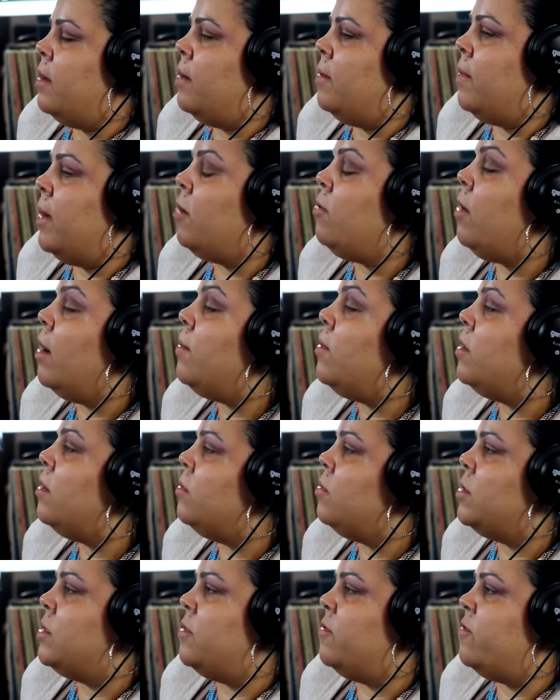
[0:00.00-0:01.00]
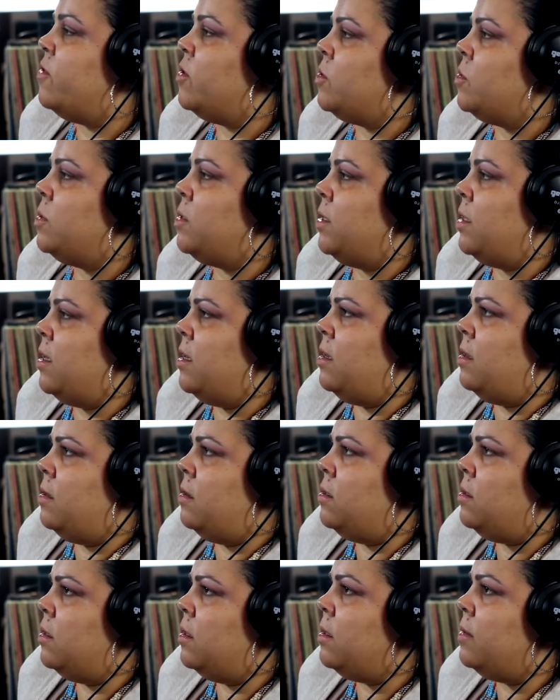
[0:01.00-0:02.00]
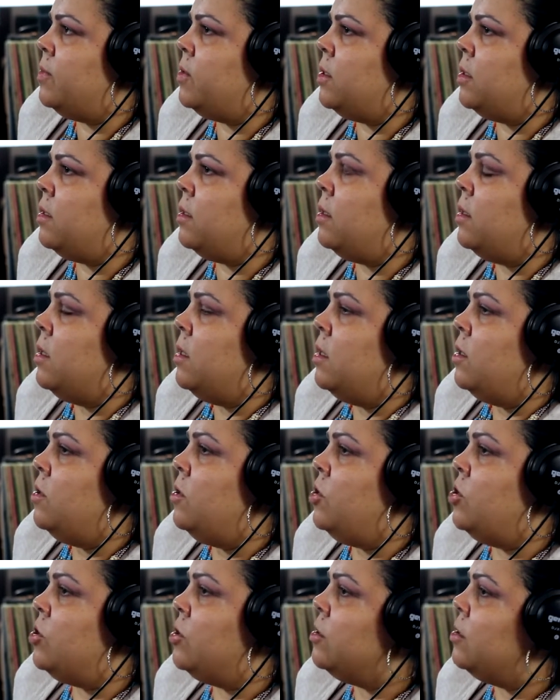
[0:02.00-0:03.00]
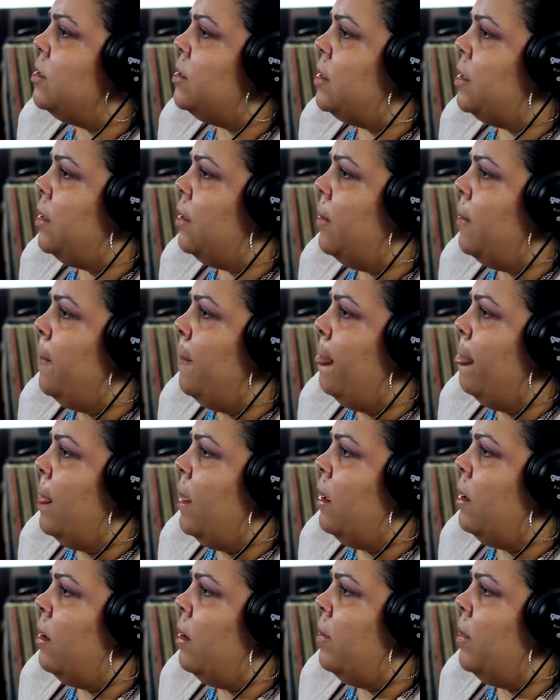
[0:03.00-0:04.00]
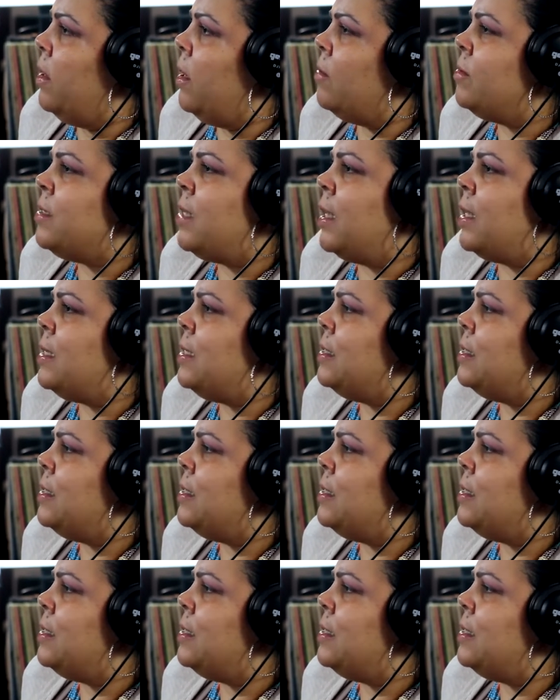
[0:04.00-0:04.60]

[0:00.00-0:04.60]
My grandmother was the first one to come to New Jersey, and that was like in the